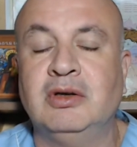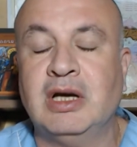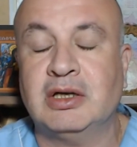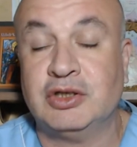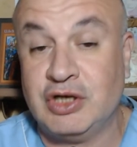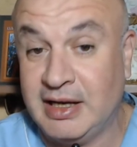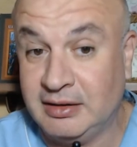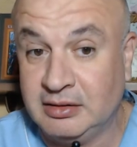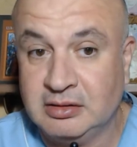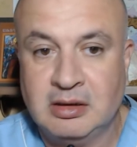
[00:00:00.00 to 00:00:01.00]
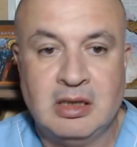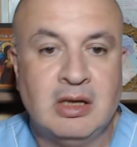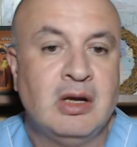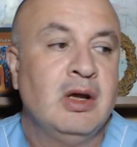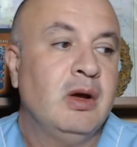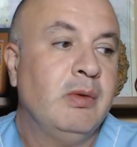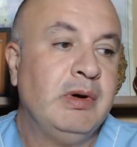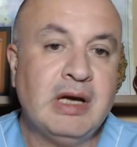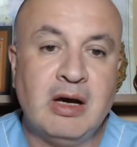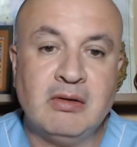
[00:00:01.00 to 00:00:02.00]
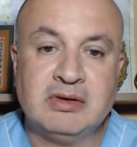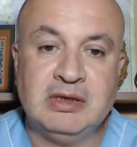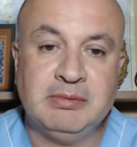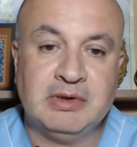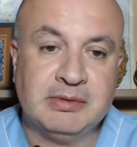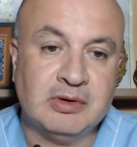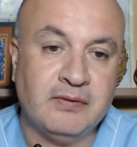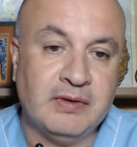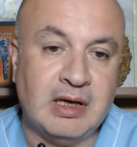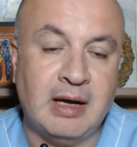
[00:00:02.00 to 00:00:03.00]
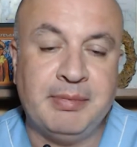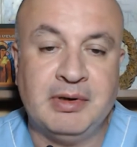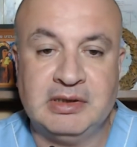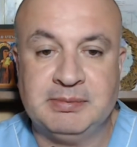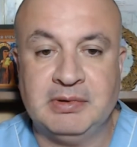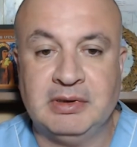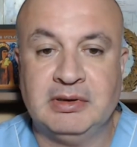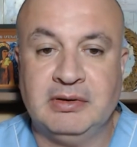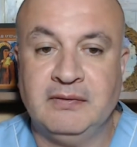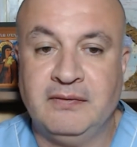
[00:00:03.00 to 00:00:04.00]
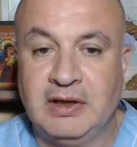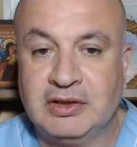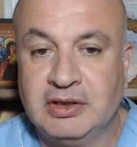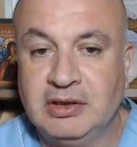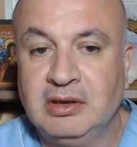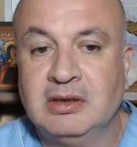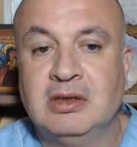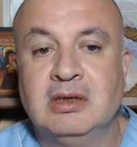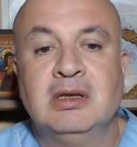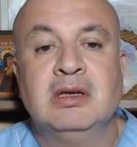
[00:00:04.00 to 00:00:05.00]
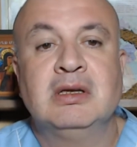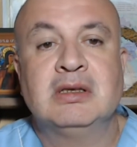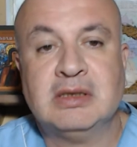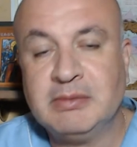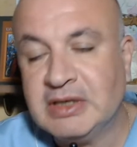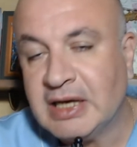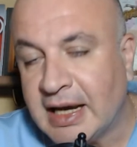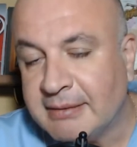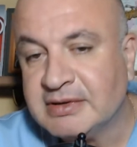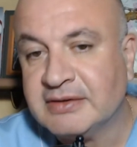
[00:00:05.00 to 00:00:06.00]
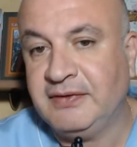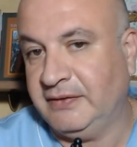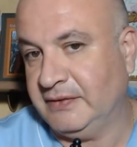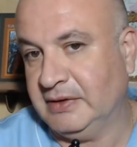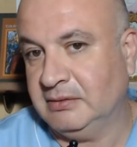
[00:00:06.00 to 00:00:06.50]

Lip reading: child, without symptoms of an upper respiratory infection, sometimes fever.